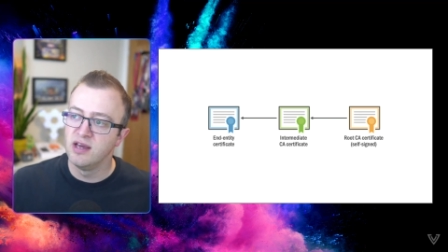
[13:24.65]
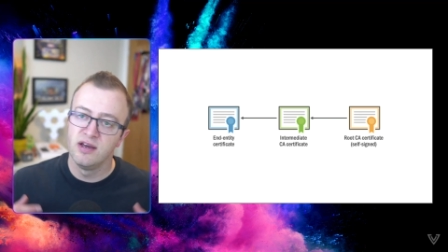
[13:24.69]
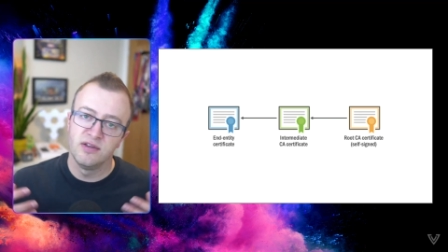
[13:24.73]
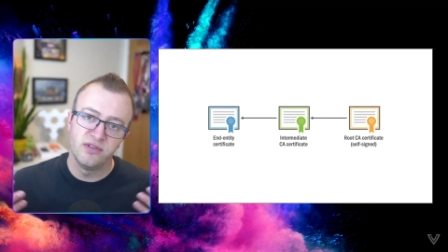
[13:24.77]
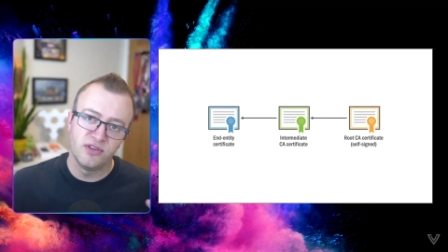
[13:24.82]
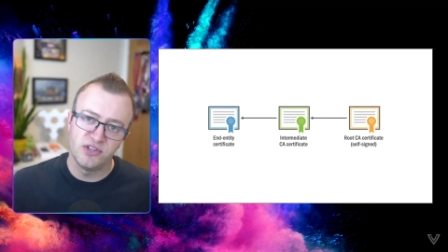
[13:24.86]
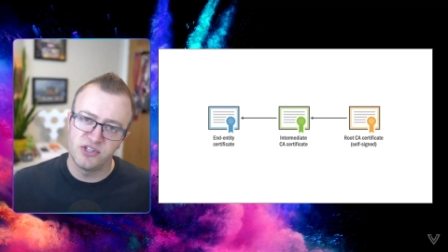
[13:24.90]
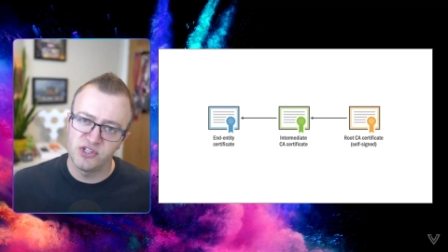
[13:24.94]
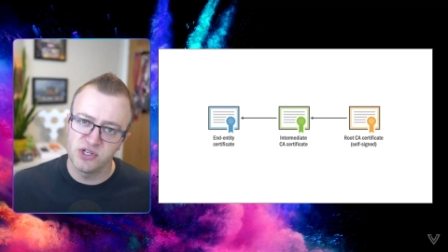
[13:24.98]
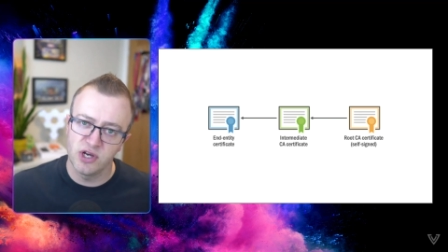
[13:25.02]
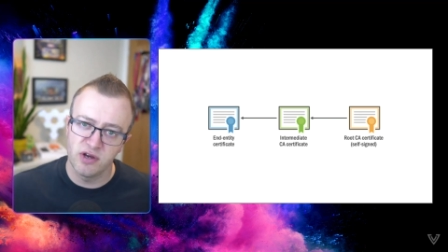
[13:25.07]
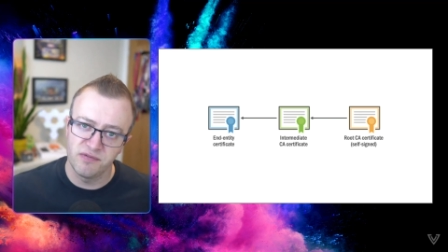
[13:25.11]

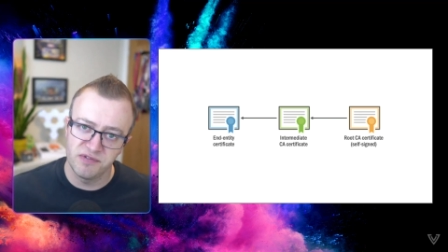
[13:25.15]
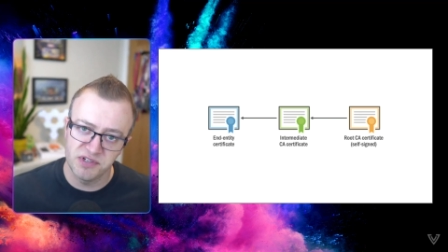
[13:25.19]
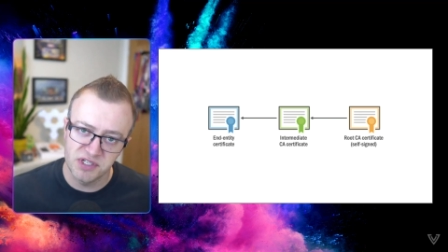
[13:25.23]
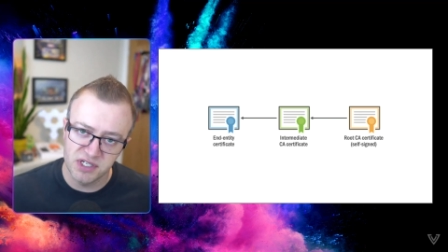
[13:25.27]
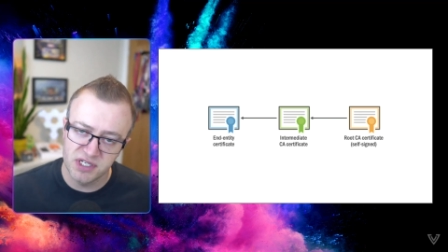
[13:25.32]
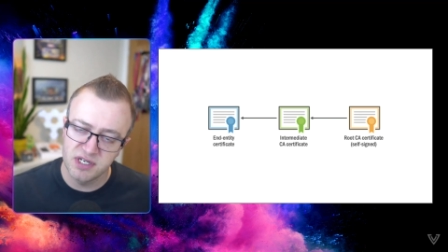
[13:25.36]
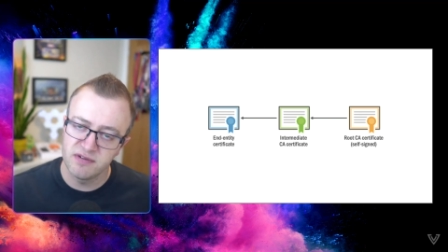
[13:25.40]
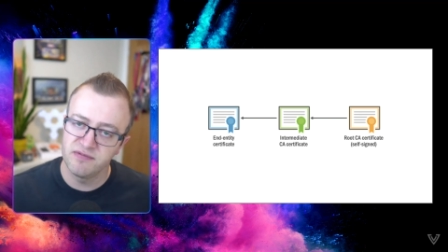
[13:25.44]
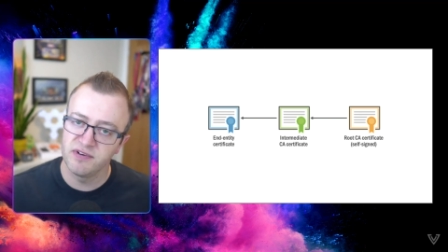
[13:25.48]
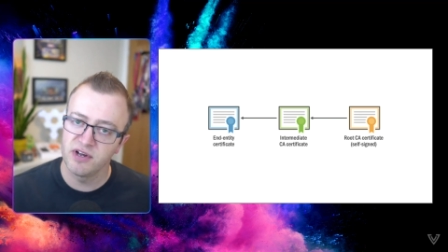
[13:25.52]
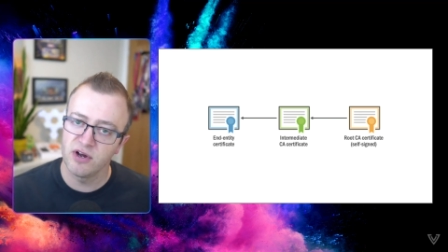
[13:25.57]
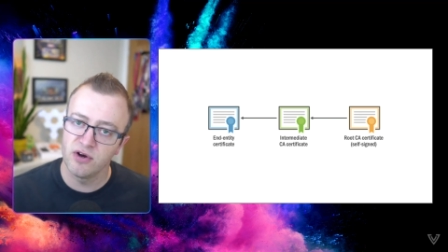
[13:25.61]
server
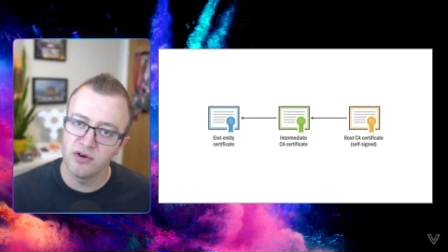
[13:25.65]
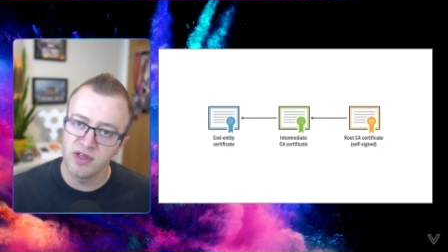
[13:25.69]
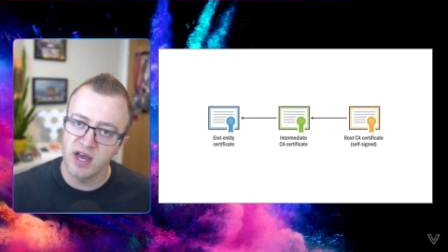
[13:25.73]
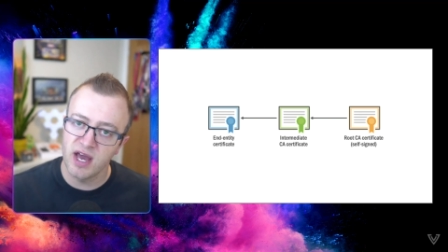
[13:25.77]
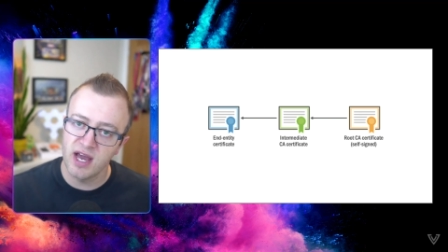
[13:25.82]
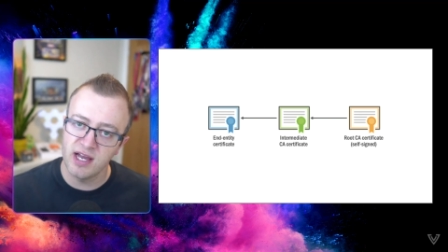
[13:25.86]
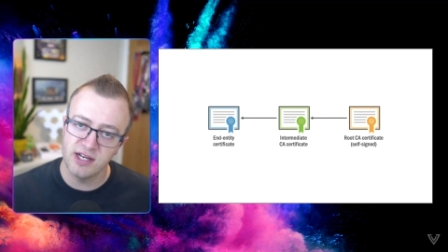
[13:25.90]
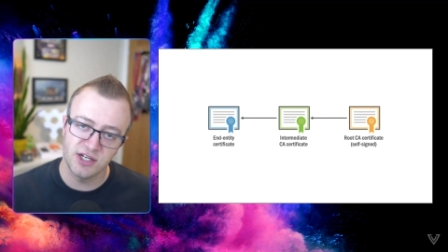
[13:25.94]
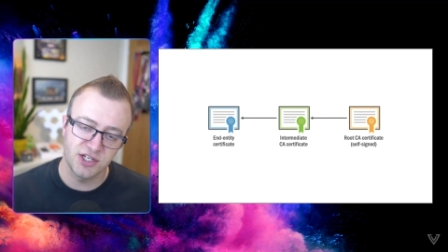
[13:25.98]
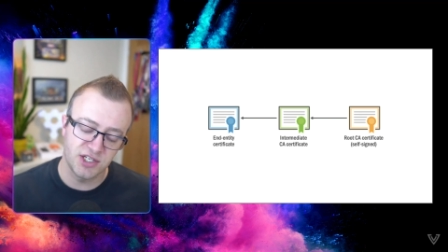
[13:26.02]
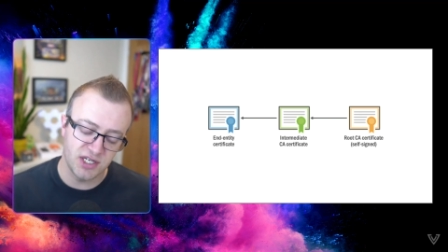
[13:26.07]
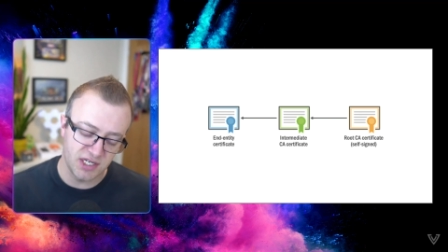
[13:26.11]
certificate or the
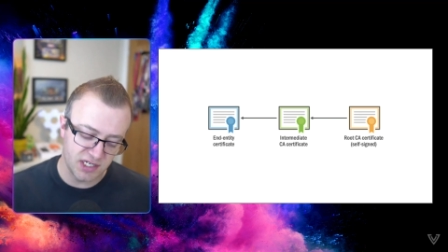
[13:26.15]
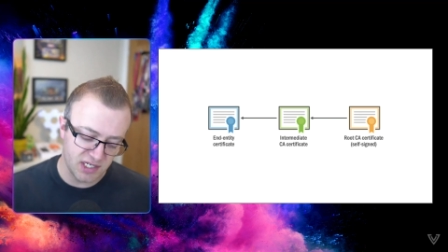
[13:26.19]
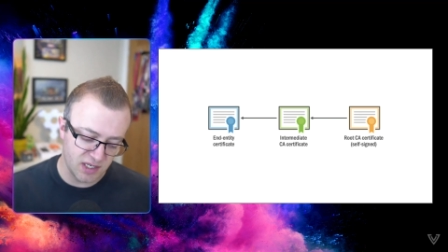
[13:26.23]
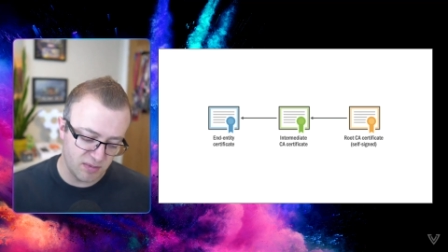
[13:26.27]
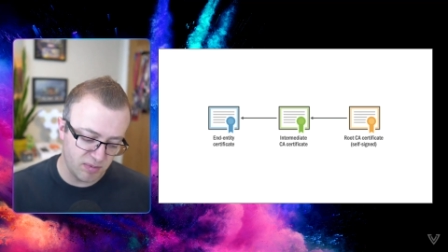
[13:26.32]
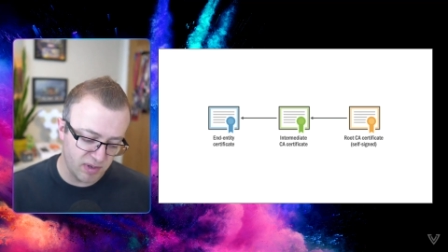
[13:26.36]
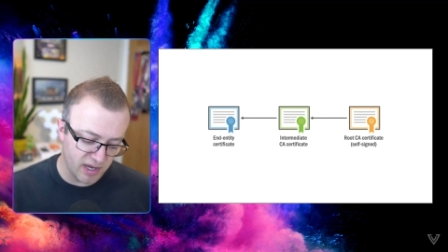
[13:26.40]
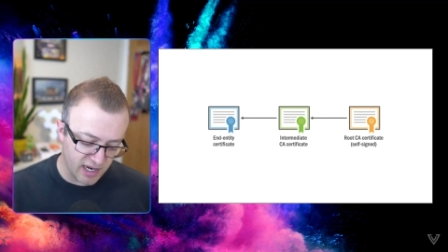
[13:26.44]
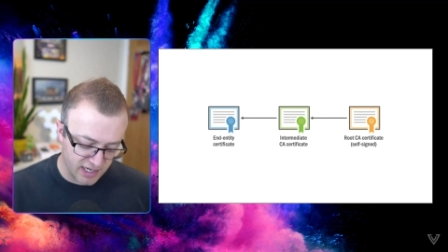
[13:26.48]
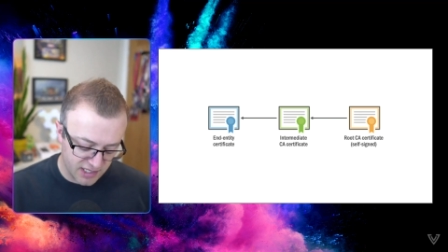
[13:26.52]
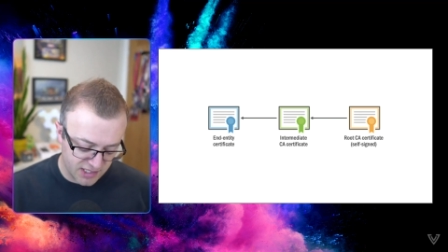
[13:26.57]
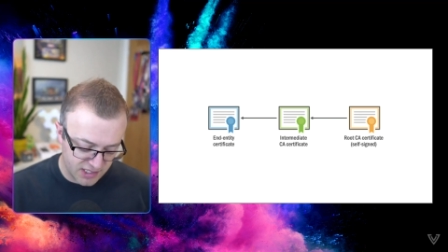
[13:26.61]

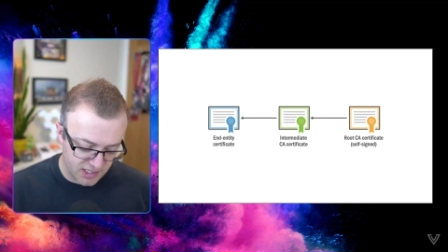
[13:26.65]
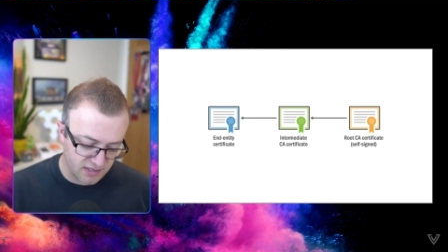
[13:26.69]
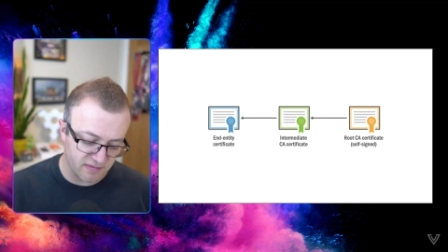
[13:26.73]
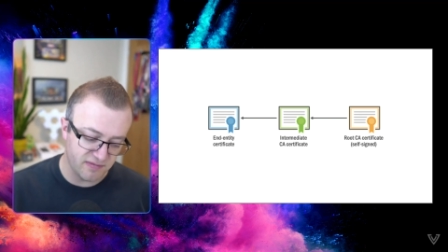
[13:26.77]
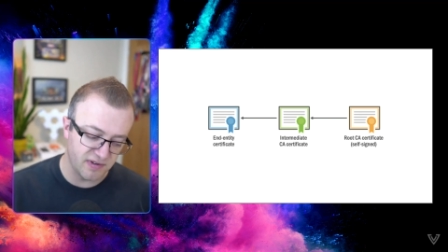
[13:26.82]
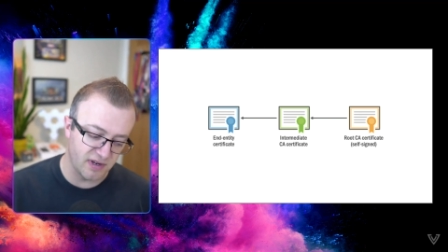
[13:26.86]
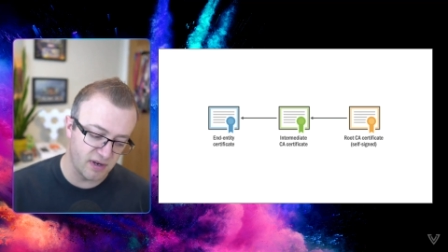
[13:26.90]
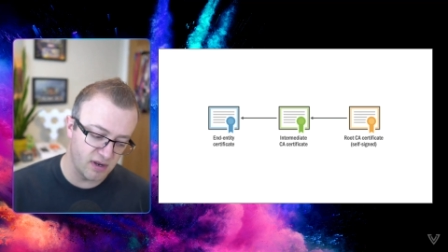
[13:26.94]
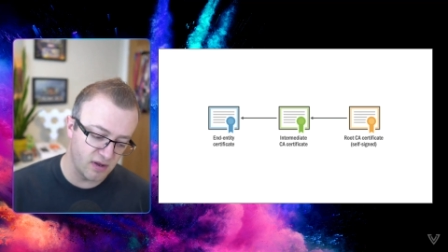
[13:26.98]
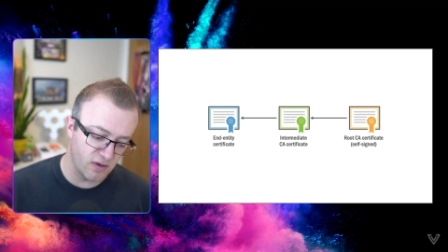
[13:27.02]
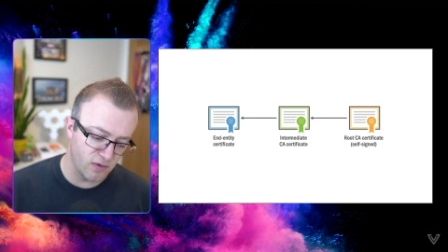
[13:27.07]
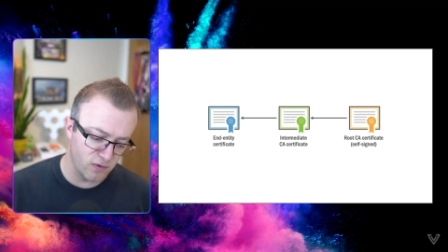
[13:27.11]
HTTPS
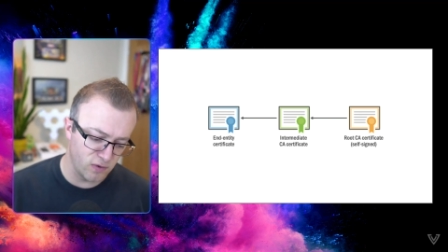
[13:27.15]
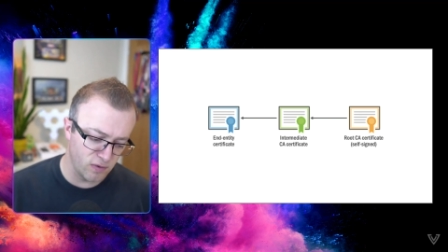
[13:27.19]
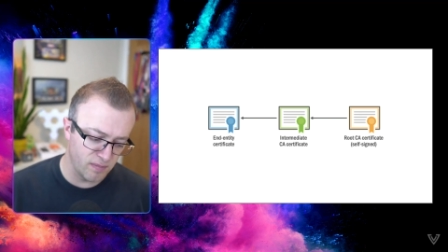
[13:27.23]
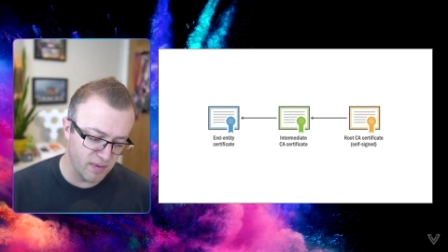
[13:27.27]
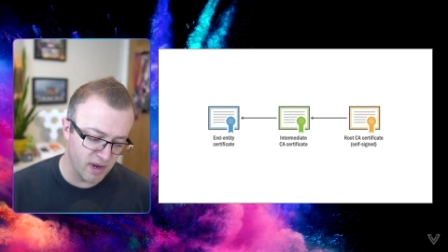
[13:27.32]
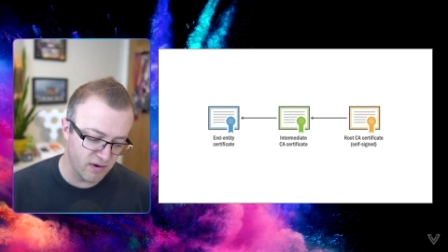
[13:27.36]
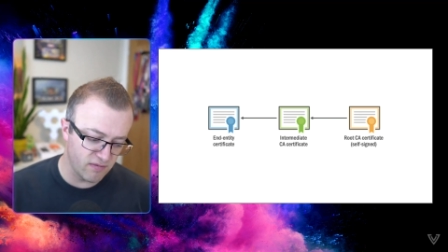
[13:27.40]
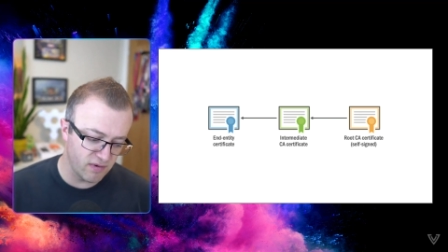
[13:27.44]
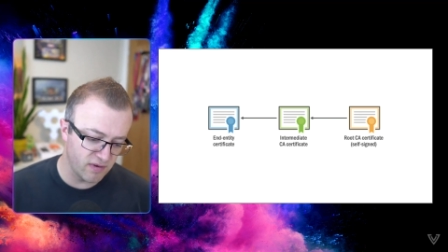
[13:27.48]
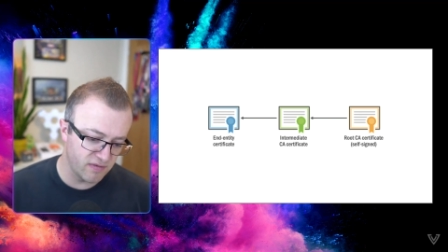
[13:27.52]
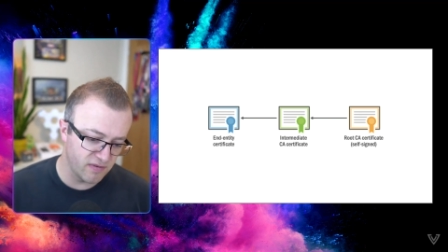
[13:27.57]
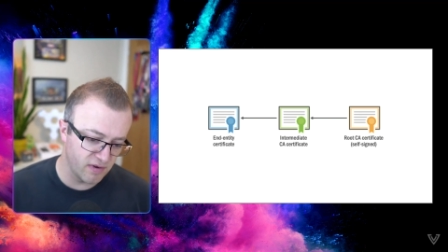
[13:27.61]
certificate, as you may
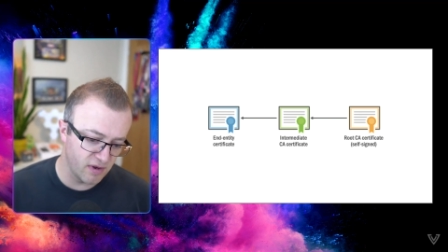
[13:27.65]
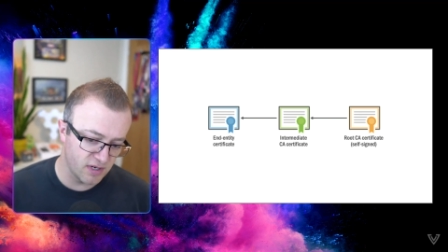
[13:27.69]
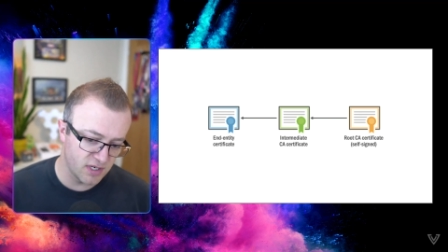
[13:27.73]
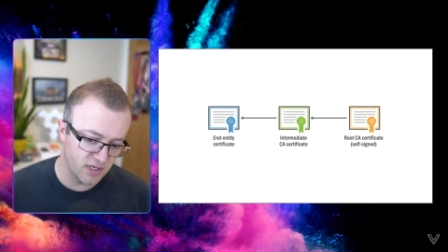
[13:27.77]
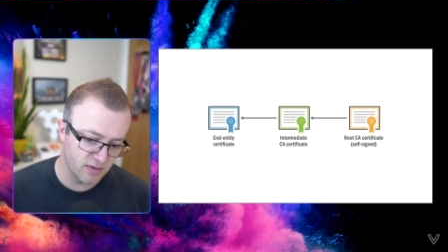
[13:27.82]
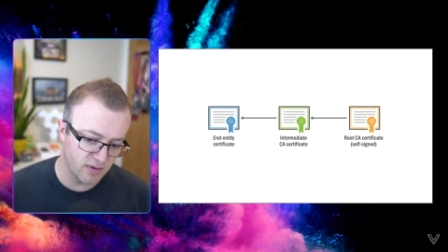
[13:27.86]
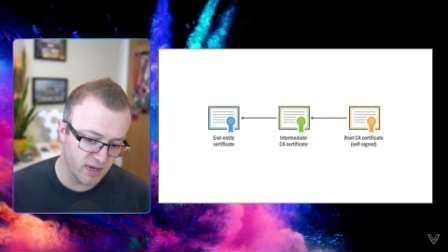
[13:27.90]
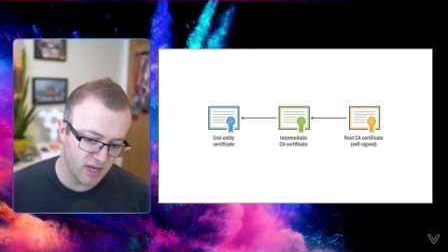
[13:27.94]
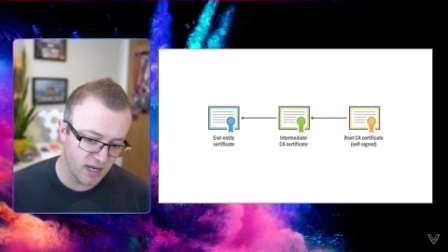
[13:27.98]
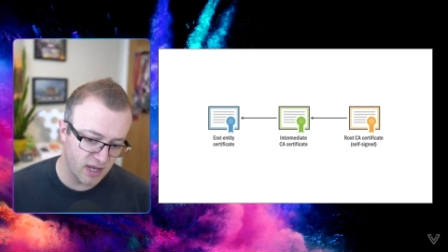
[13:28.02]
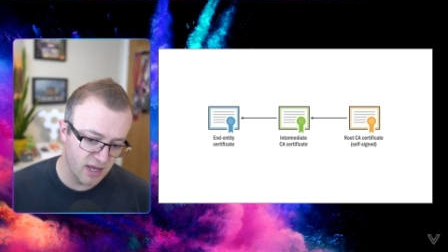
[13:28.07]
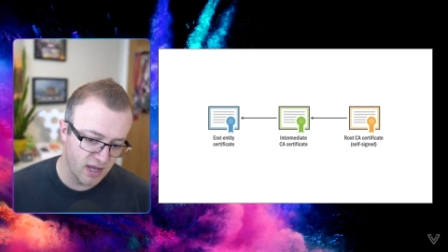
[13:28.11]
refer
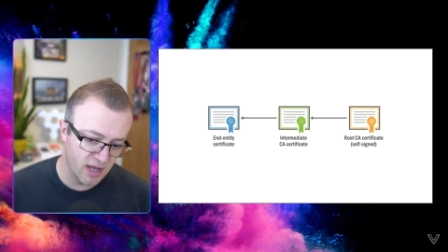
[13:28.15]
to it.